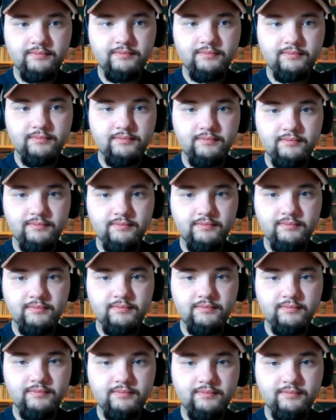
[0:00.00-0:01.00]

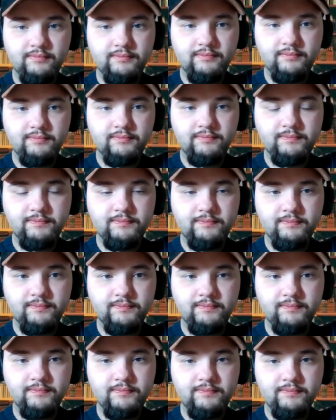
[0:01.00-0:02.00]

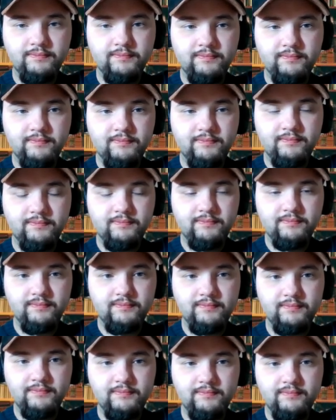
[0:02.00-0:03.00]

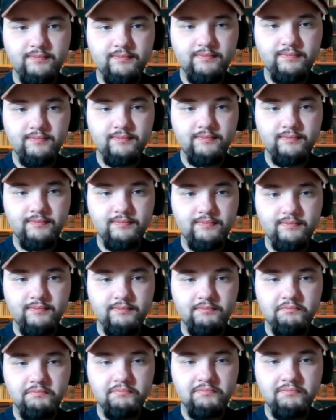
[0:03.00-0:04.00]

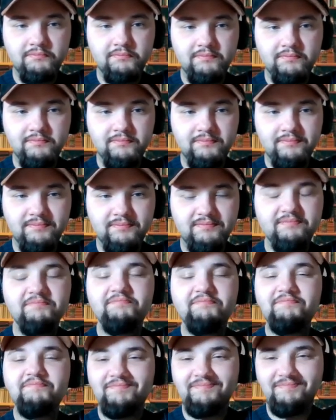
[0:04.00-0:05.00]

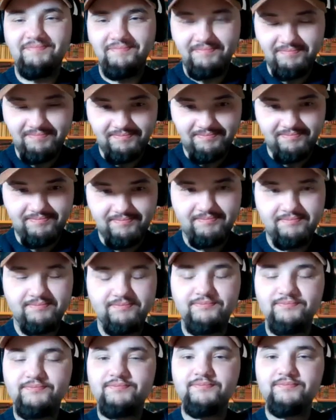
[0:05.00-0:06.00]
(not speaking)